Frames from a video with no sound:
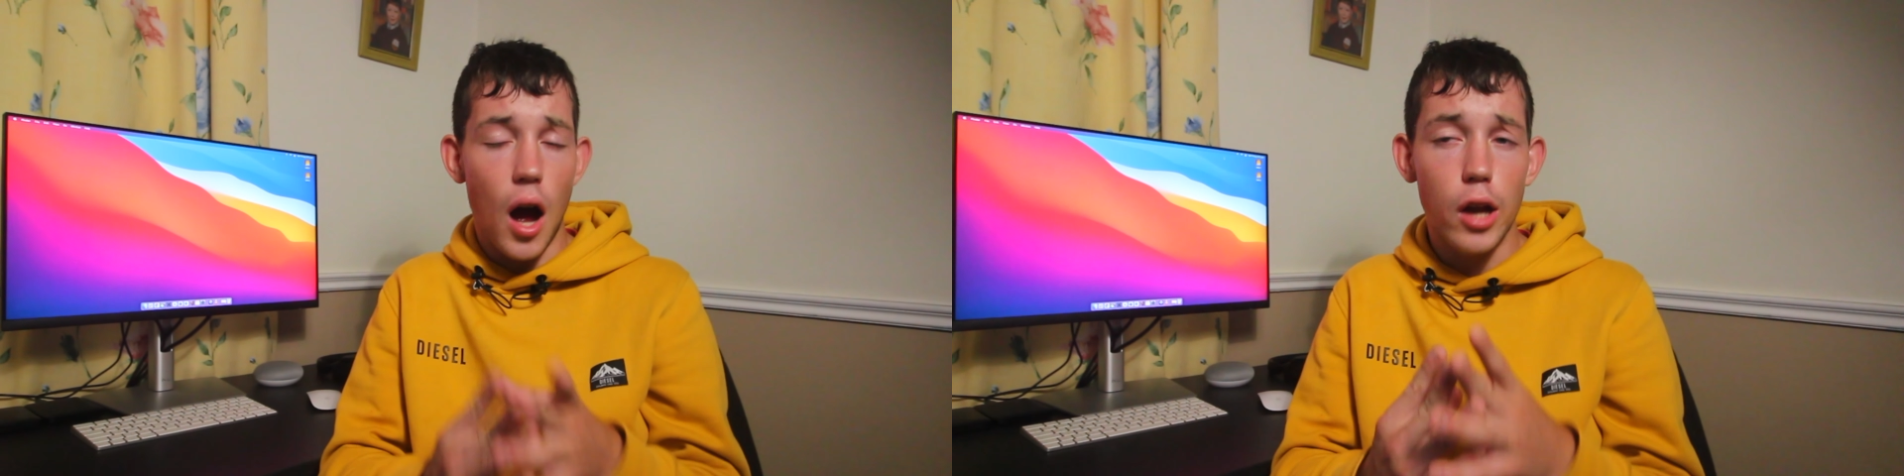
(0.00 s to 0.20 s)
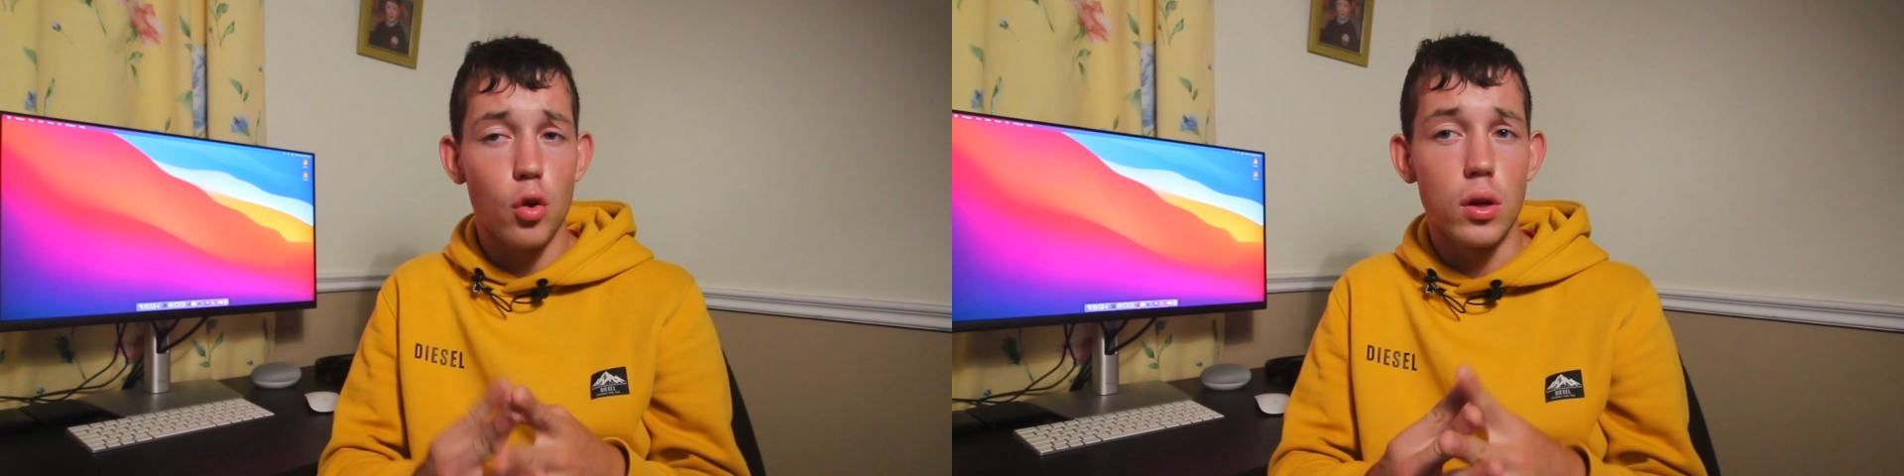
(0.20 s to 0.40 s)

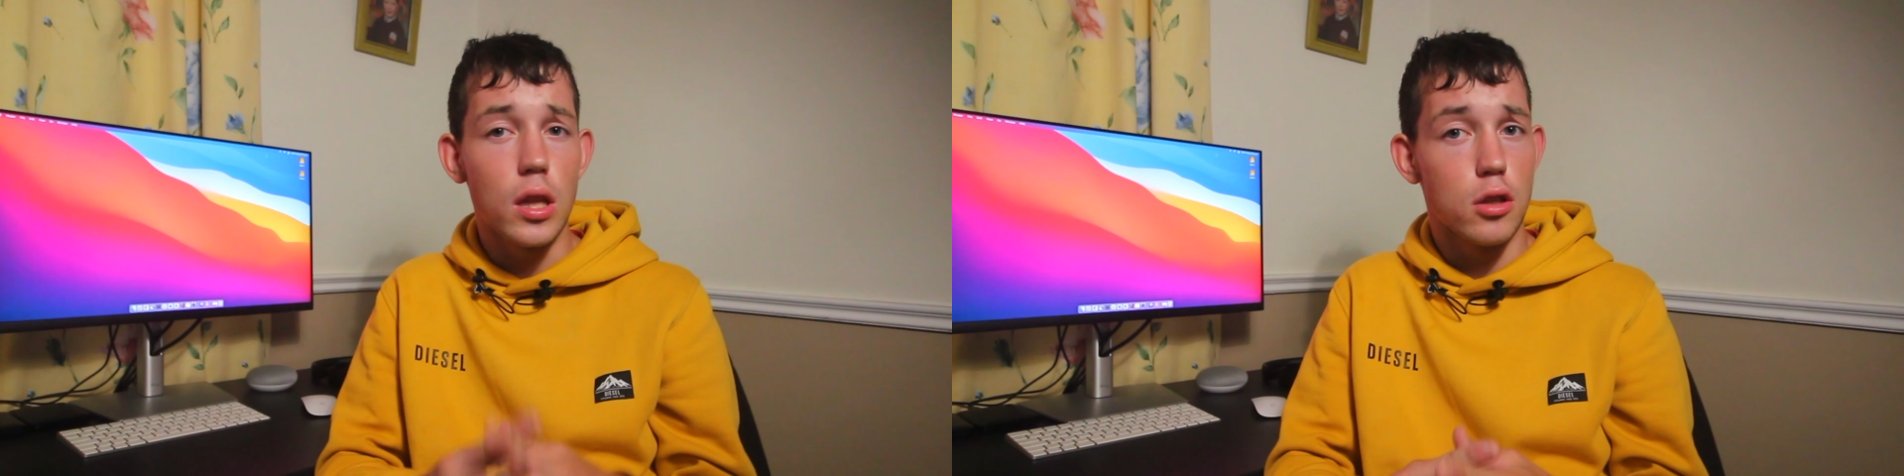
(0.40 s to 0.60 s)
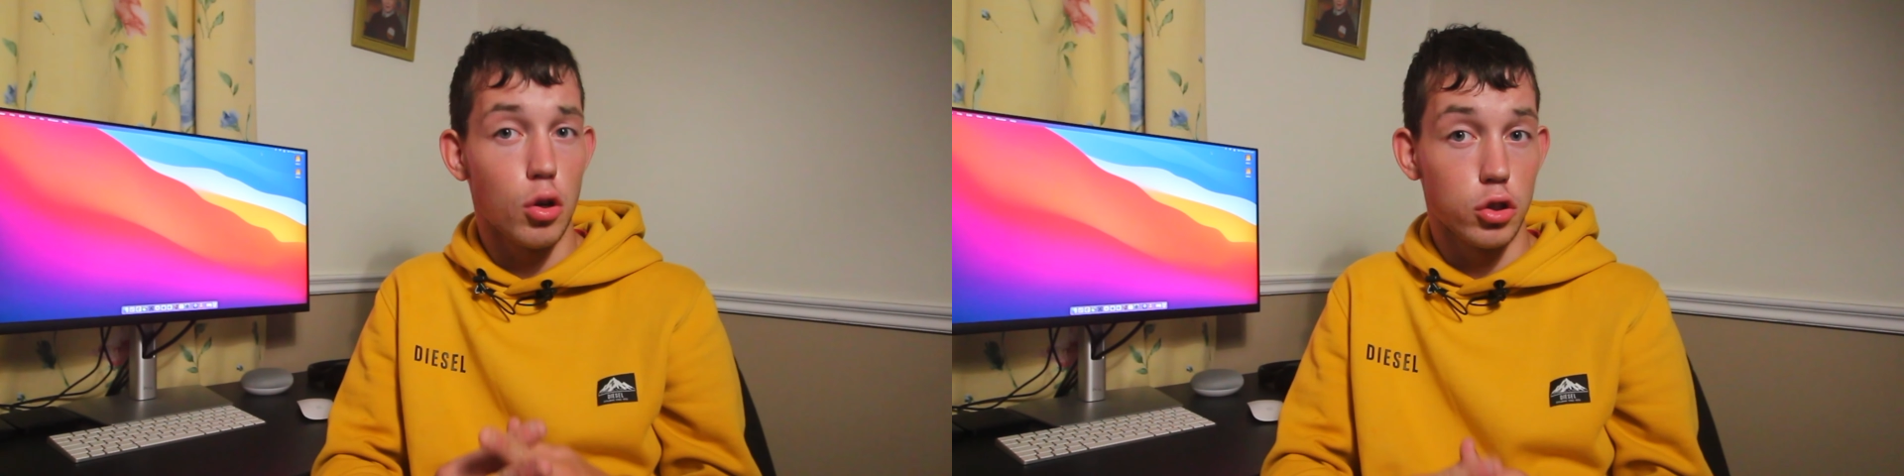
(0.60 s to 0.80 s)
I don't
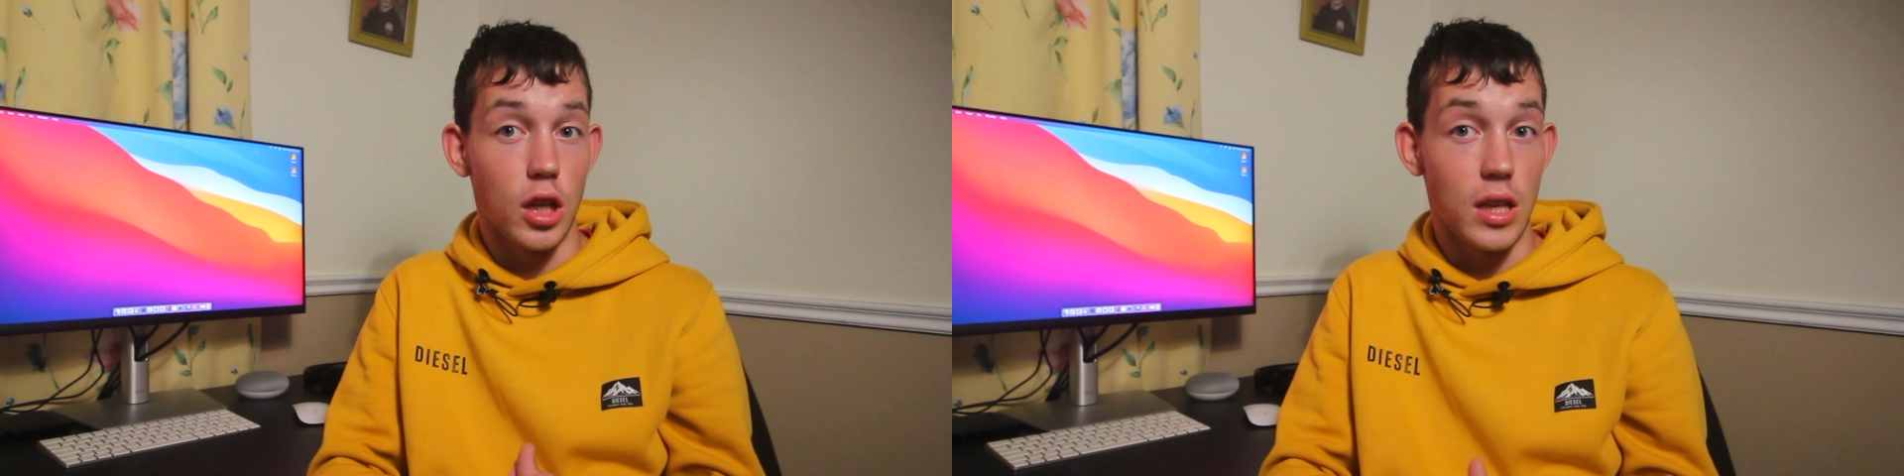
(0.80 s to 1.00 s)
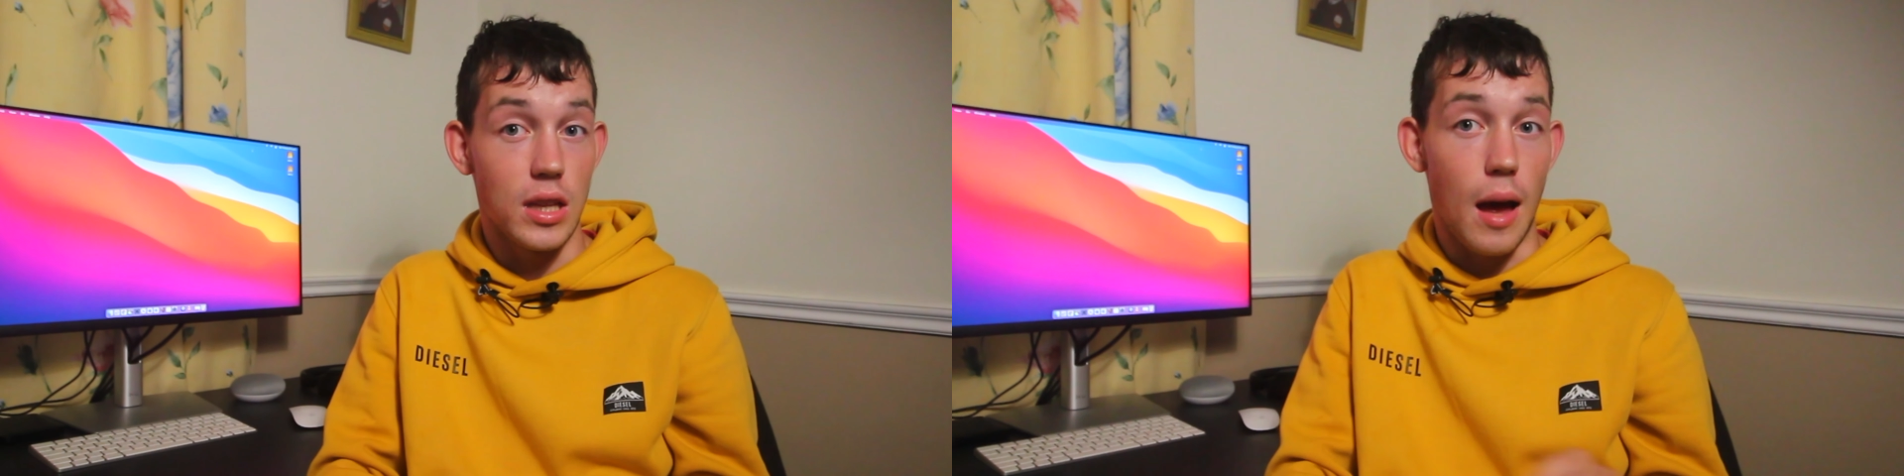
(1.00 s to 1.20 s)
need Touch
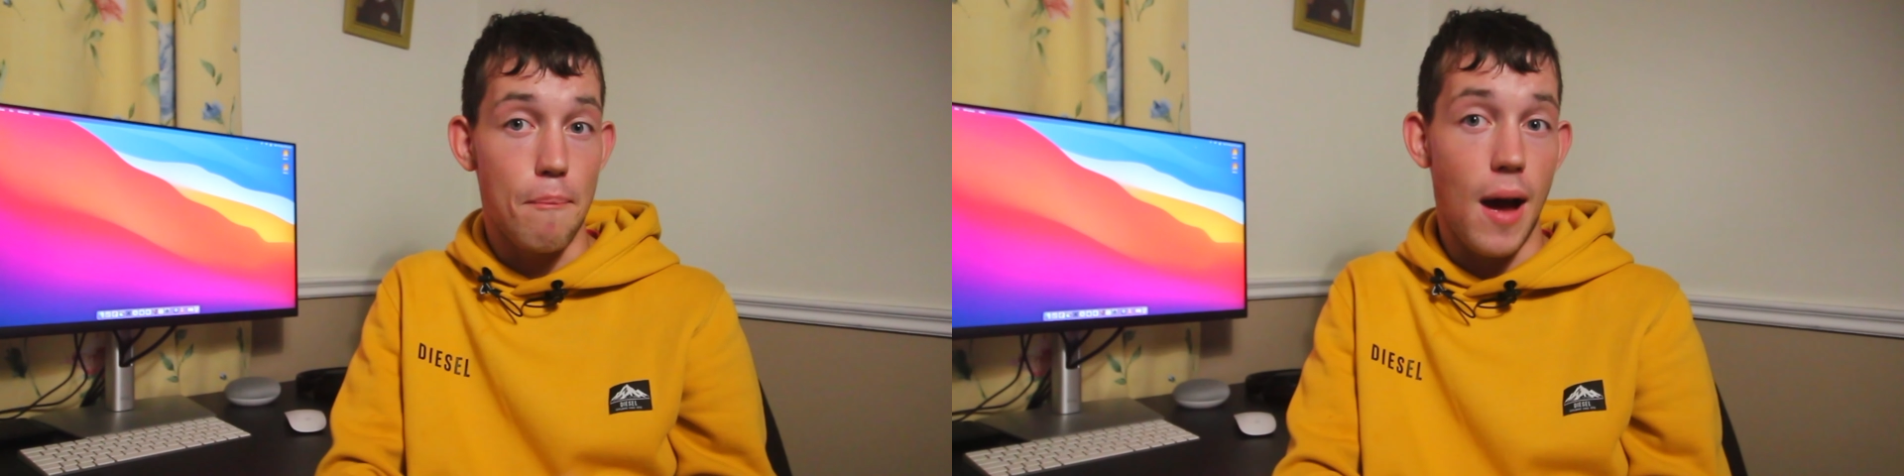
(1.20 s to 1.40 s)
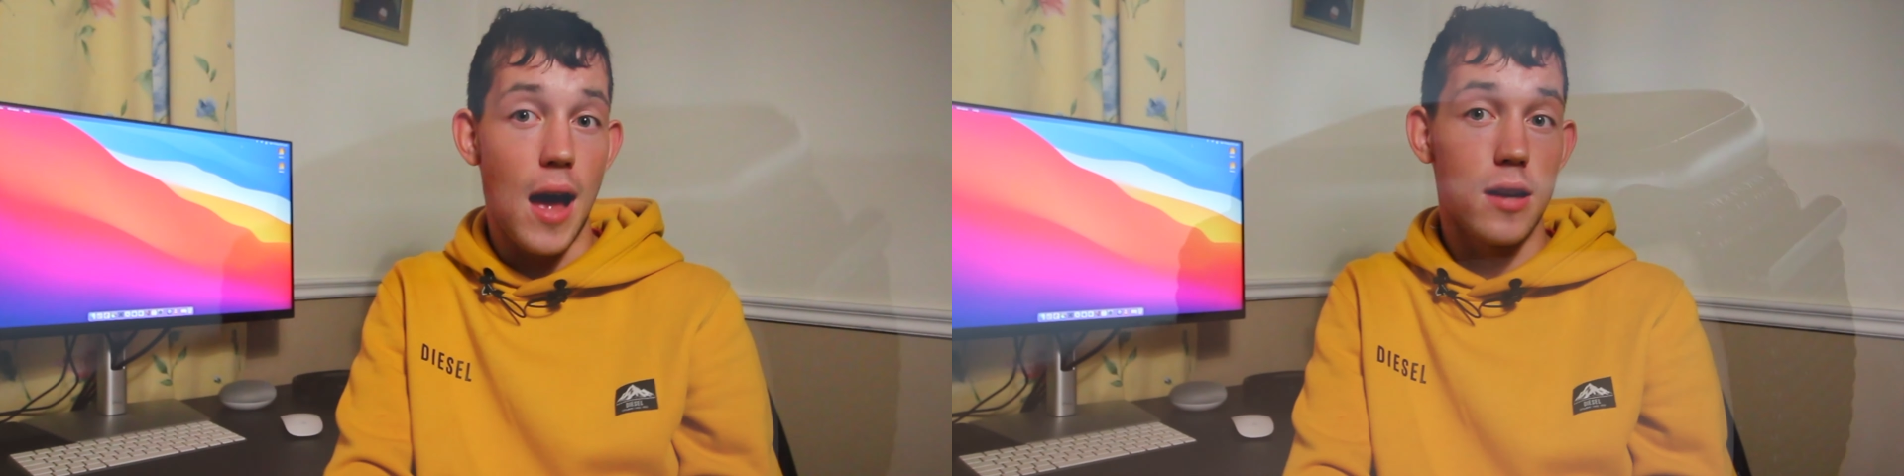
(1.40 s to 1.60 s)
ID
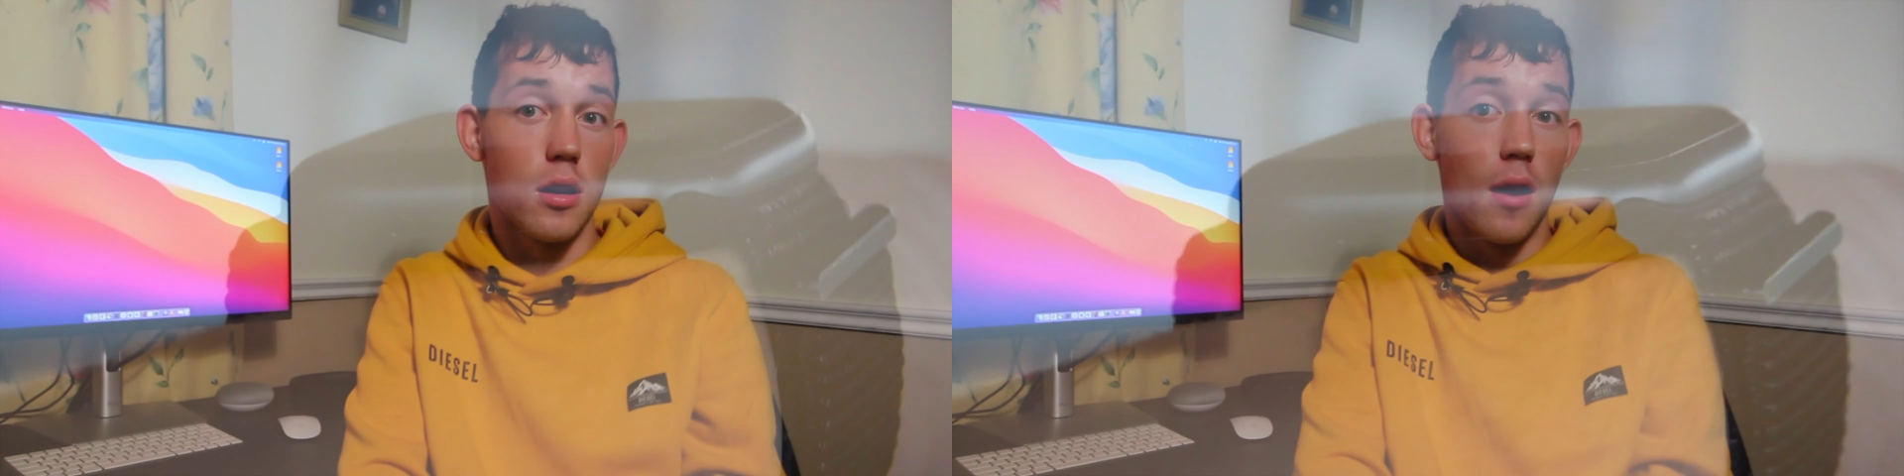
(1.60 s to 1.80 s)
that bad.